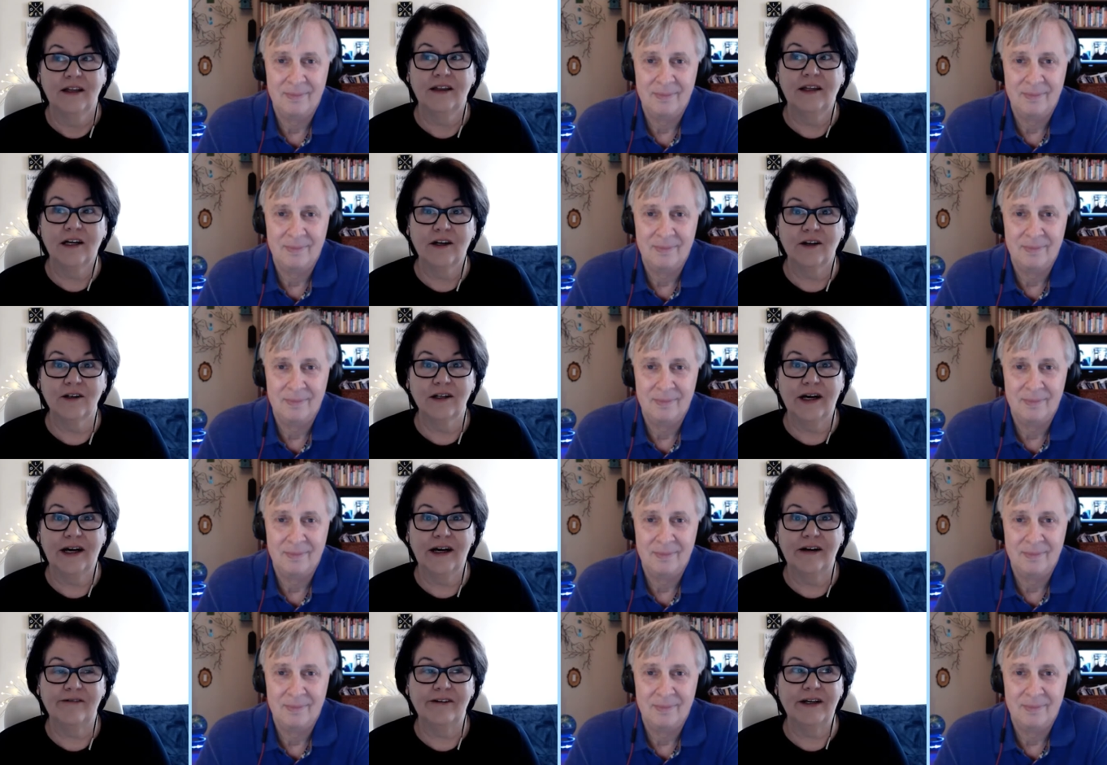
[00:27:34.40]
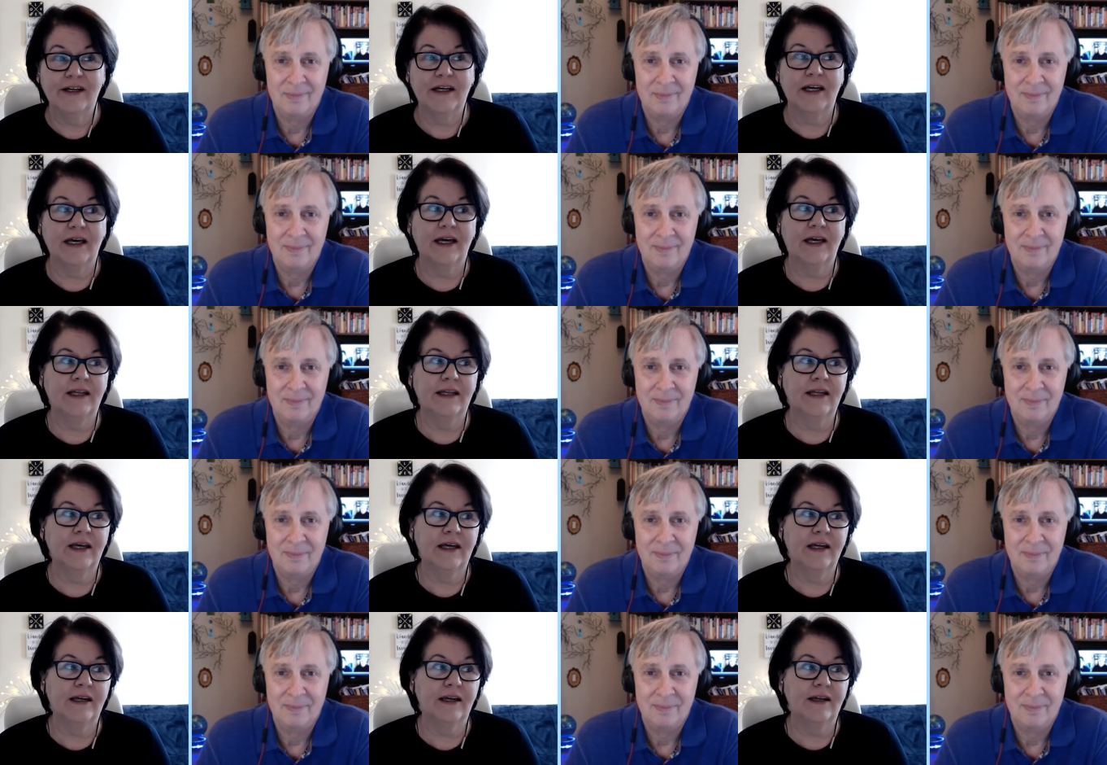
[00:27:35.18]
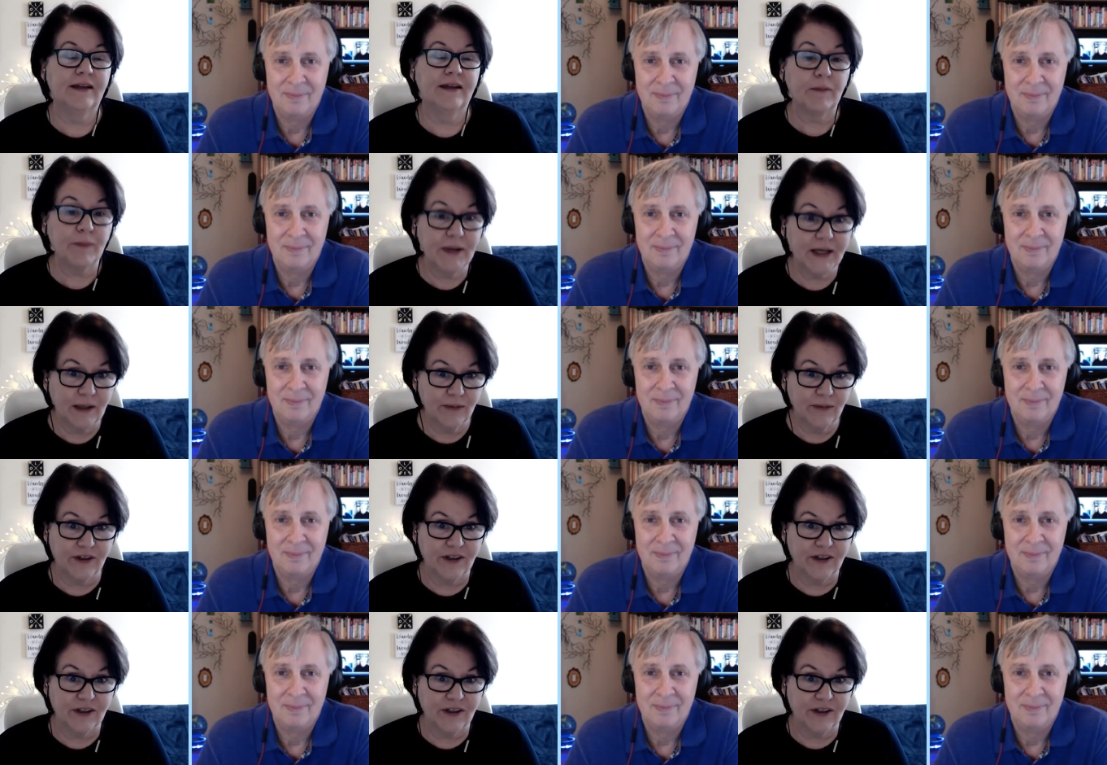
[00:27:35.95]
Speaker 1: they're laughing, and then that becomes